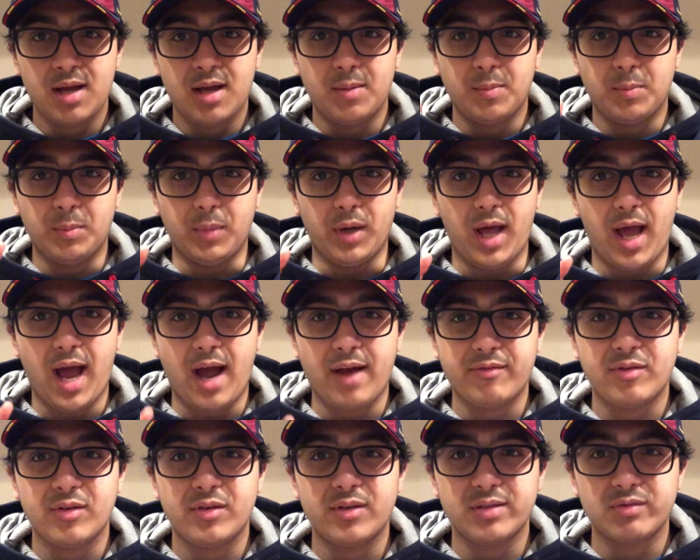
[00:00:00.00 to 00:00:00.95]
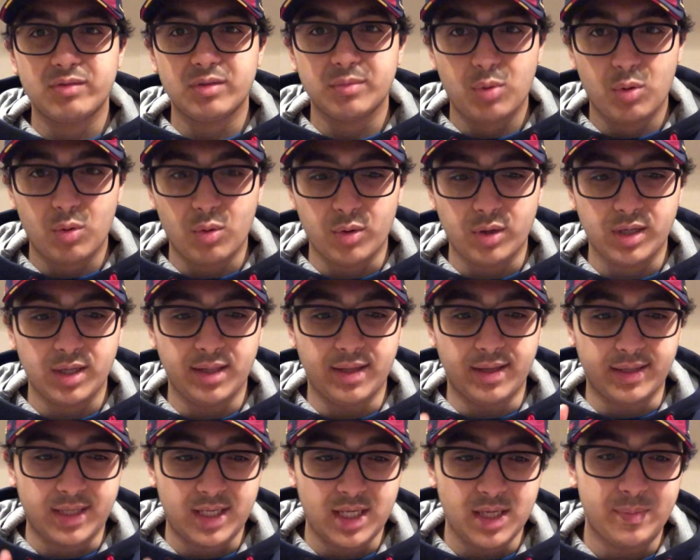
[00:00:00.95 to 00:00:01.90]
But after this report,
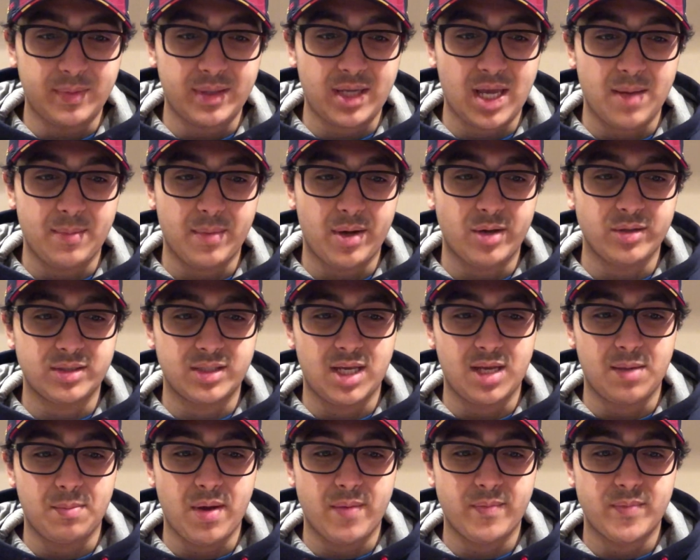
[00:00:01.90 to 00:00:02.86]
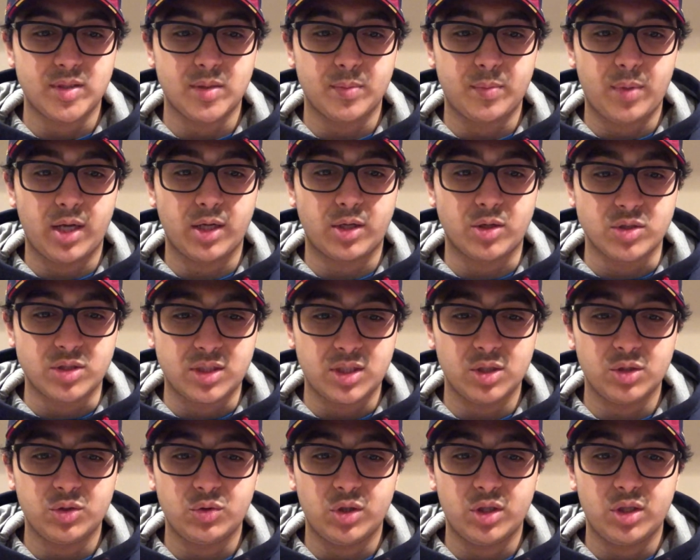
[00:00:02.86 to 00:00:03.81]
L'Equipe came out saying Memphis Depay could still
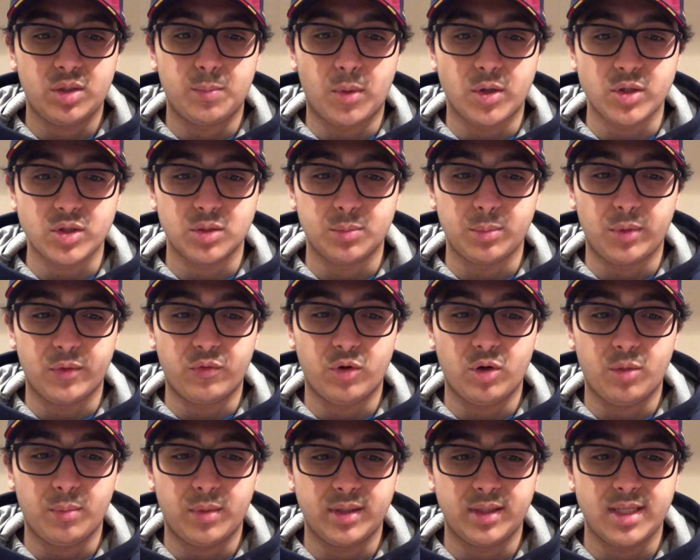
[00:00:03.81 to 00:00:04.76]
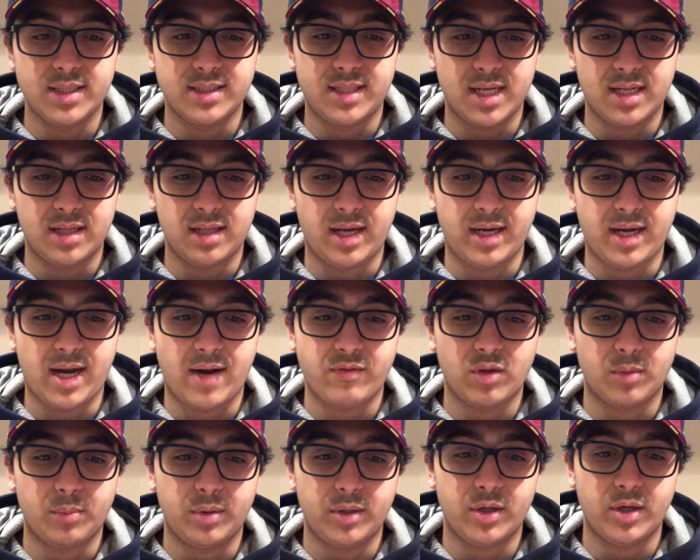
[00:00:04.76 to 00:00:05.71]
join Barcelona before Monday's deadline after the
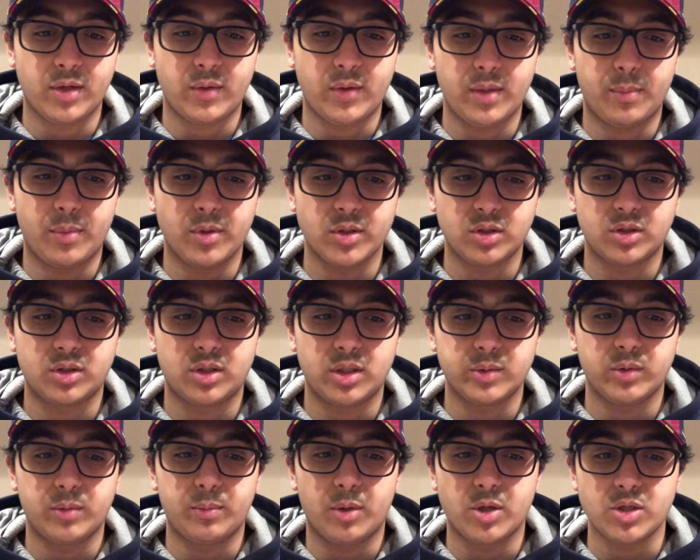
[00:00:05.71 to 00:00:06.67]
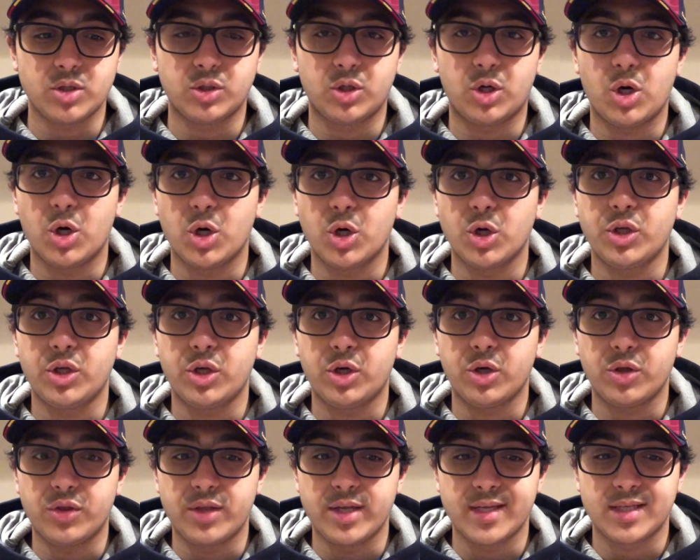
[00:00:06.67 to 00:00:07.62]
player agreed personal terms with Barcelona earlier
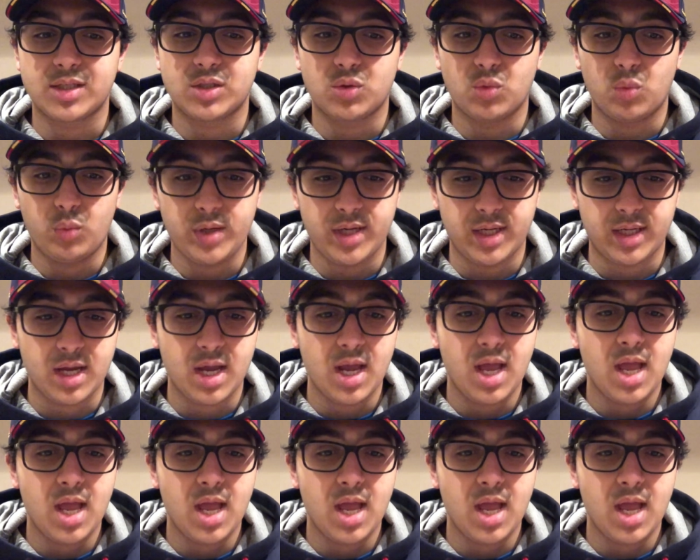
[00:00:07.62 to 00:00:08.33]
this week.